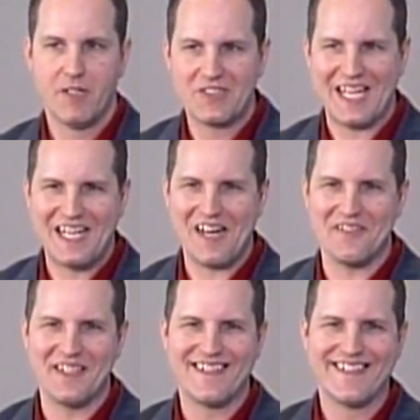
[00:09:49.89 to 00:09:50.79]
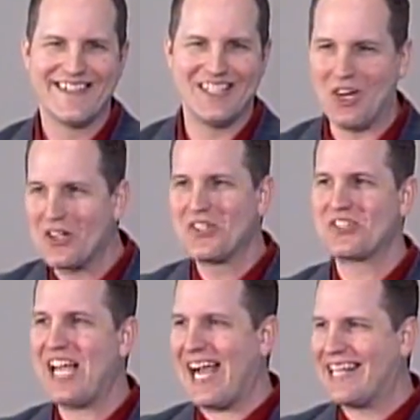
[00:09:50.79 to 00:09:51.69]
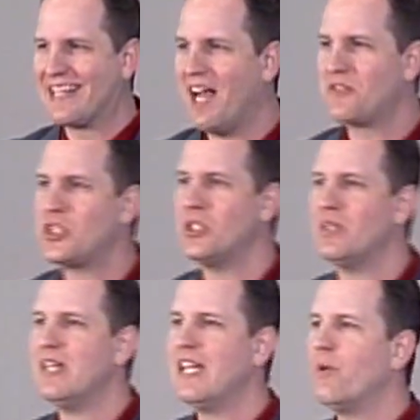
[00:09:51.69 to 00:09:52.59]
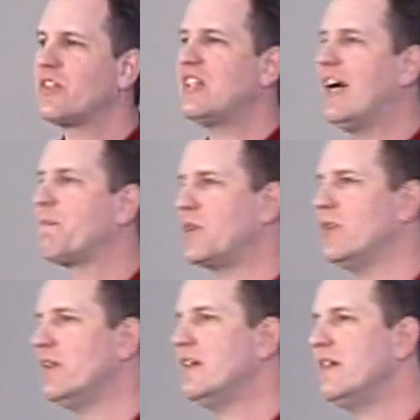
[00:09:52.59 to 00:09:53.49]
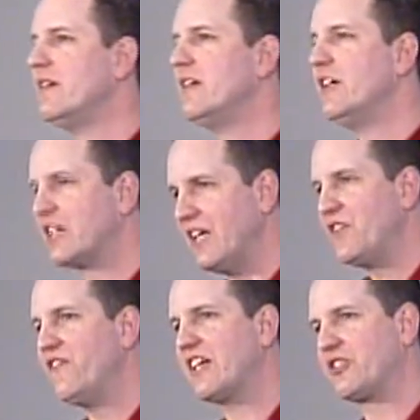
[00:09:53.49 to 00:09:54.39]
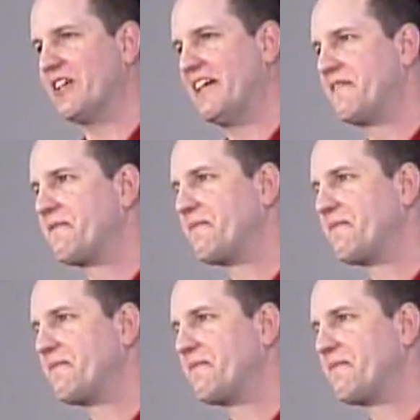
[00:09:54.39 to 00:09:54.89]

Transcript: He'll take care of it. He's on your side. He loves you. He wants to help you. He'll give you victory.